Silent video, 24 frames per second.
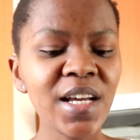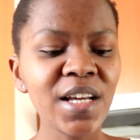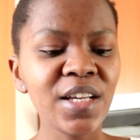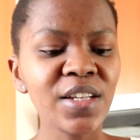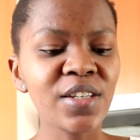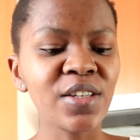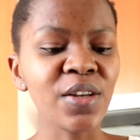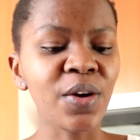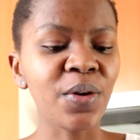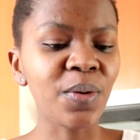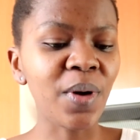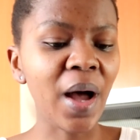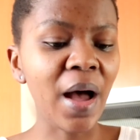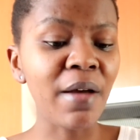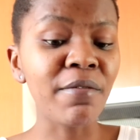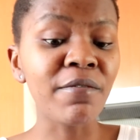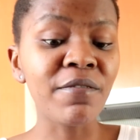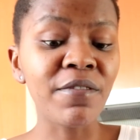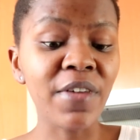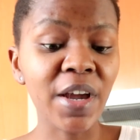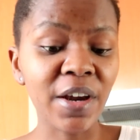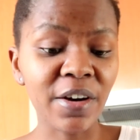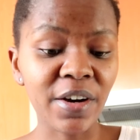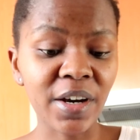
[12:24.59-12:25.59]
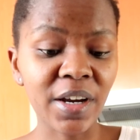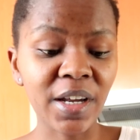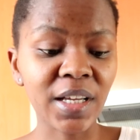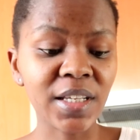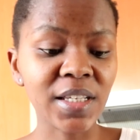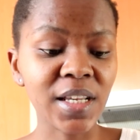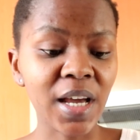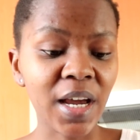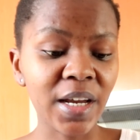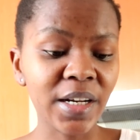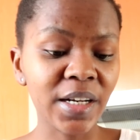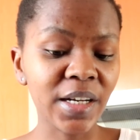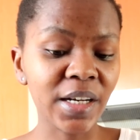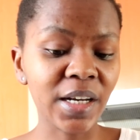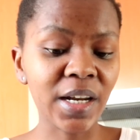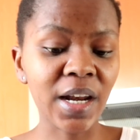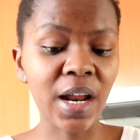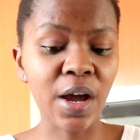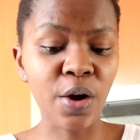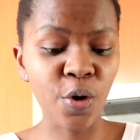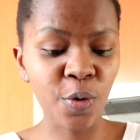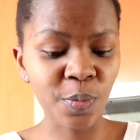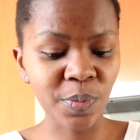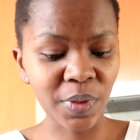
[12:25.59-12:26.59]
So I'm very excited and I
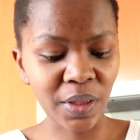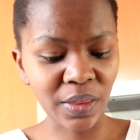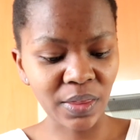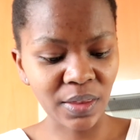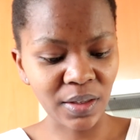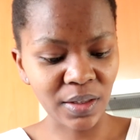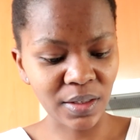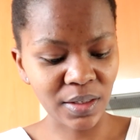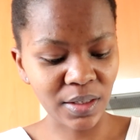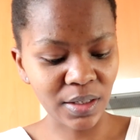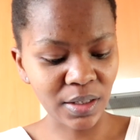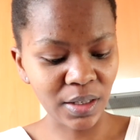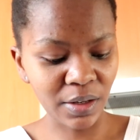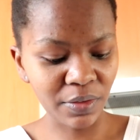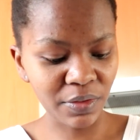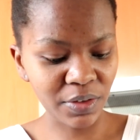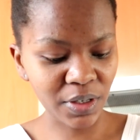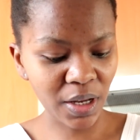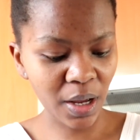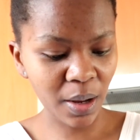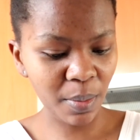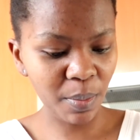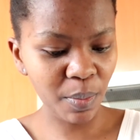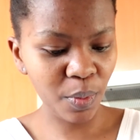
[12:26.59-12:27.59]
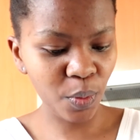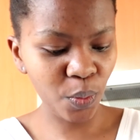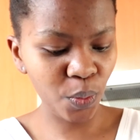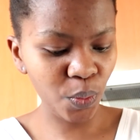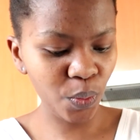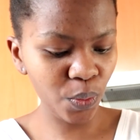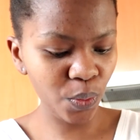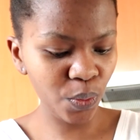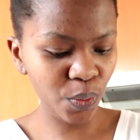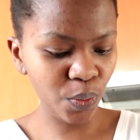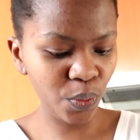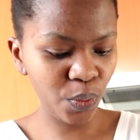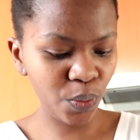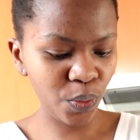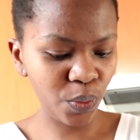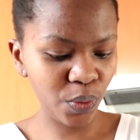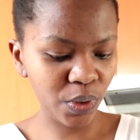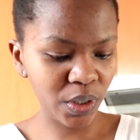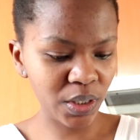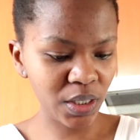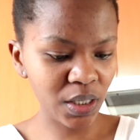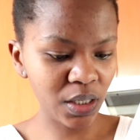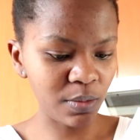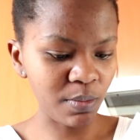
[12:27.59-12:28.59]
hope that this lives up. Ooh,
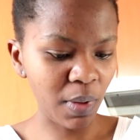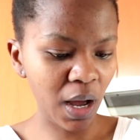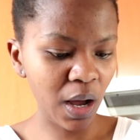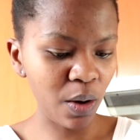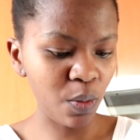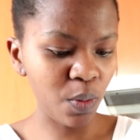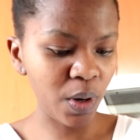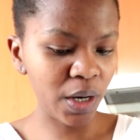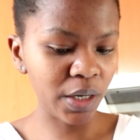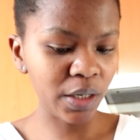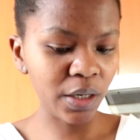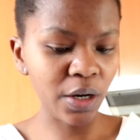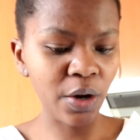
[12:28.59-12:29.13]
this is my one.